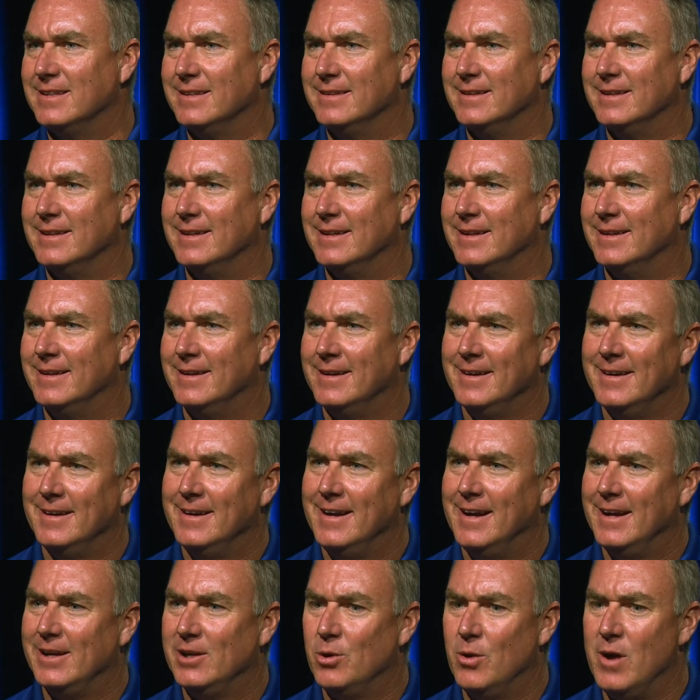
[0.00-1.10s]
and
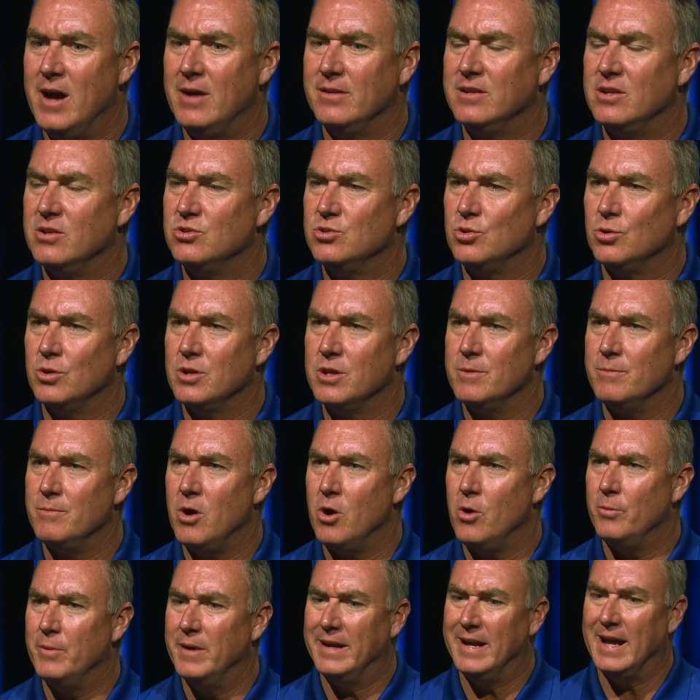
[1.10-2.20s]
go out and enjoy the
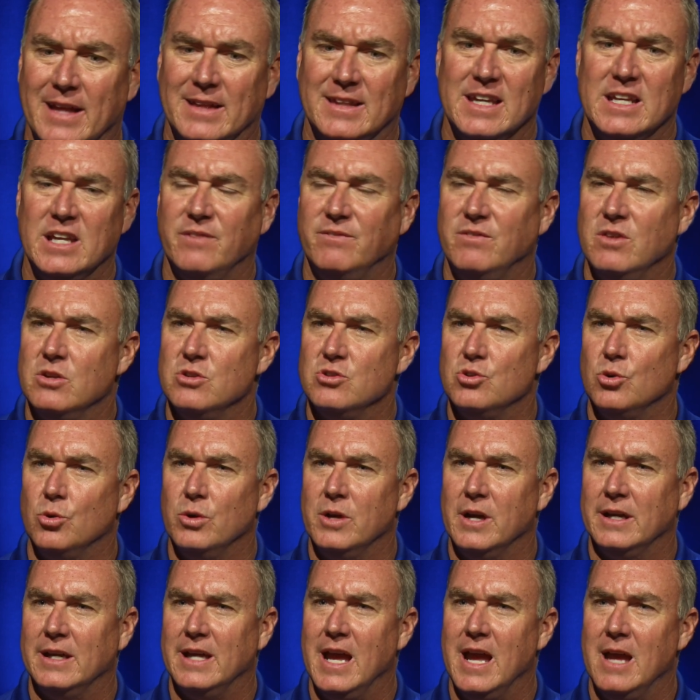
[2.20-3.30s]
moment. And I think if you
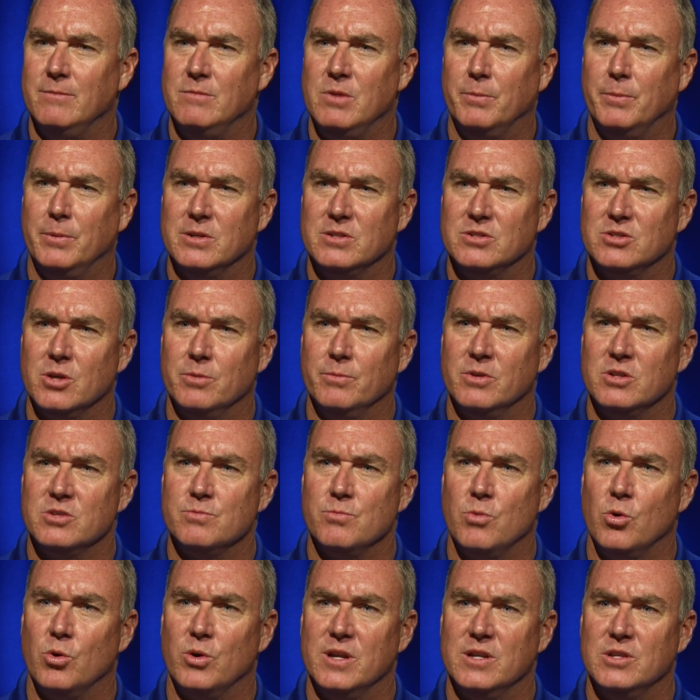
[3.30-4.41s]
enjoy a game, you put so much
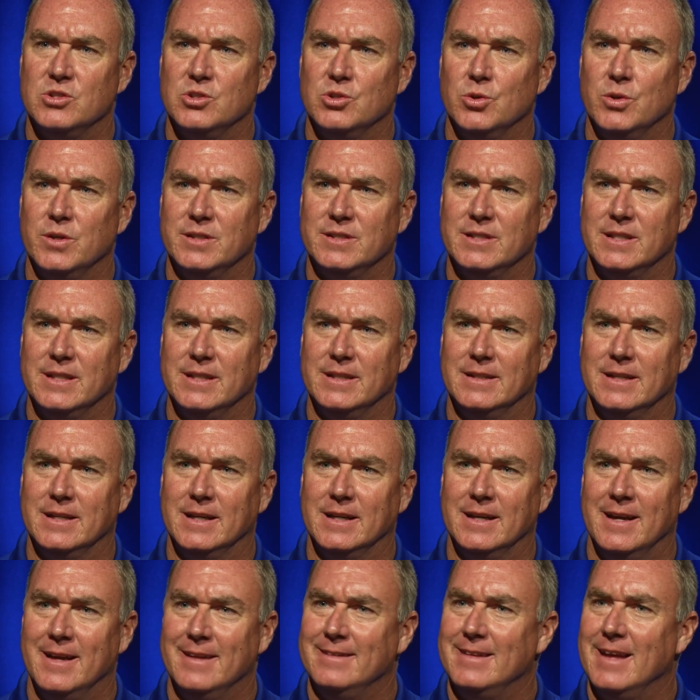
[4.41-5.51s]
more into it and
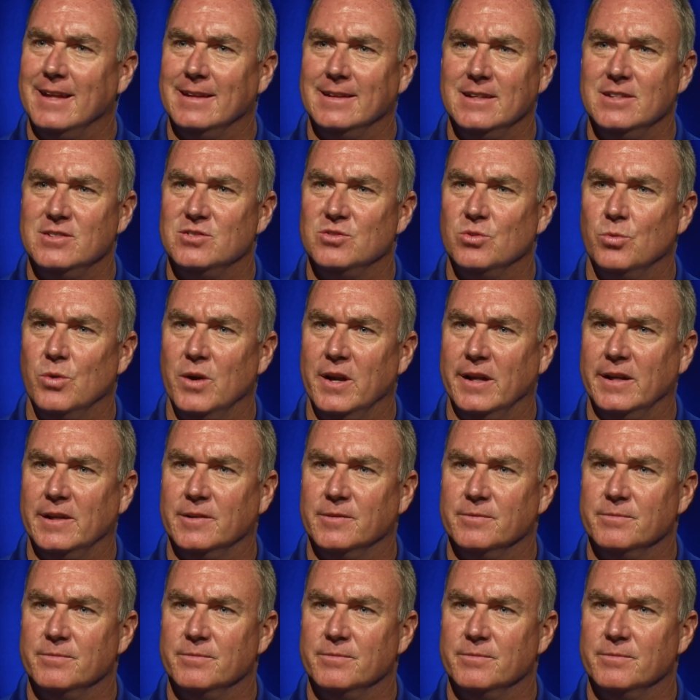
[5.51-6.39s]
that leads to winning.